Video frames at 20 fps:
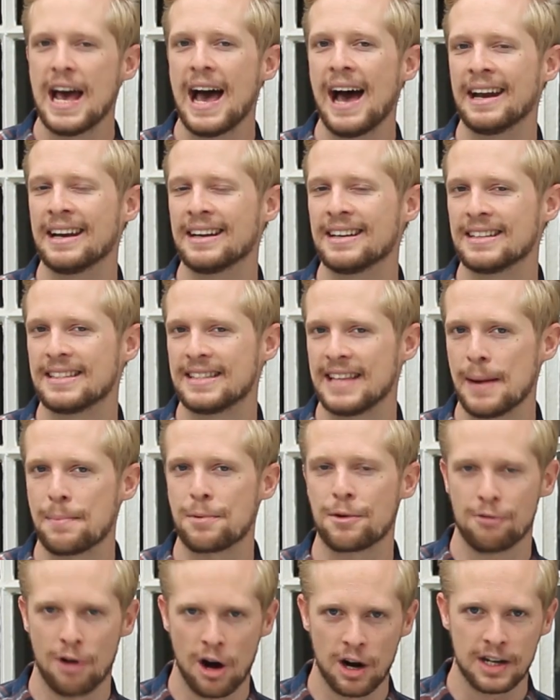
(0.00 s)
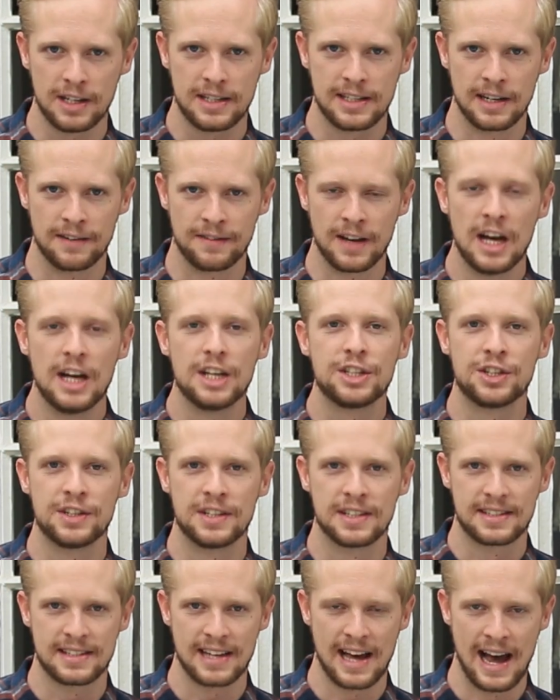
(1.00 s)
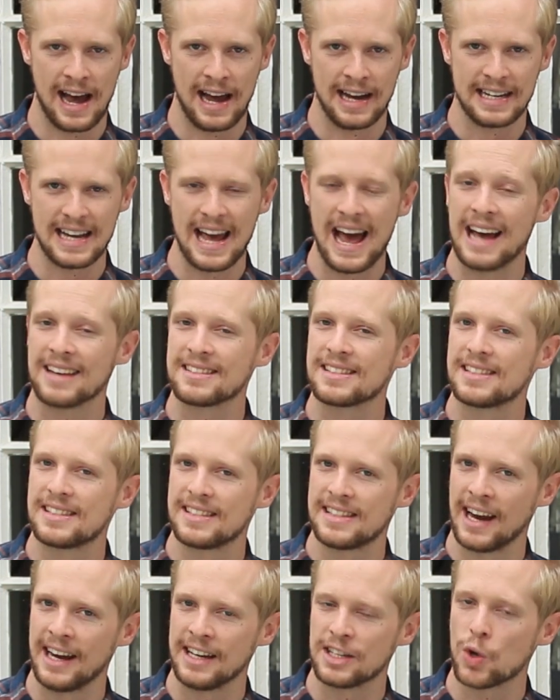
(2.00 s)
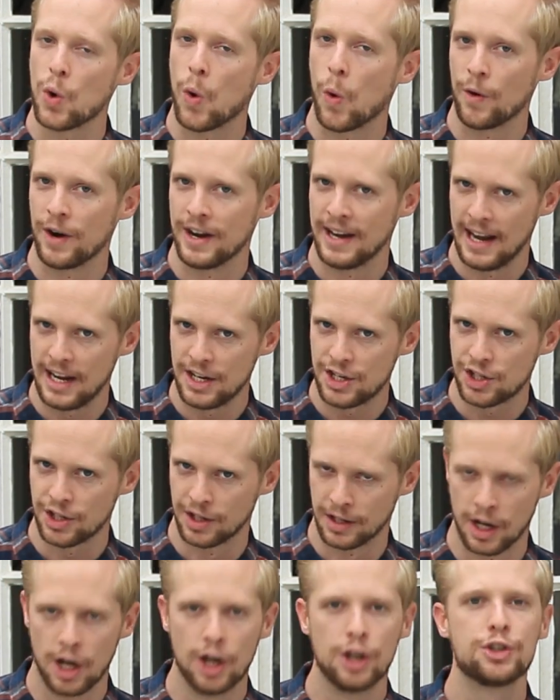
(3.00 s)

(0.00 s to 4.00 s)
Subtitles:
and it is their prerogative to decide, as a state or a nation,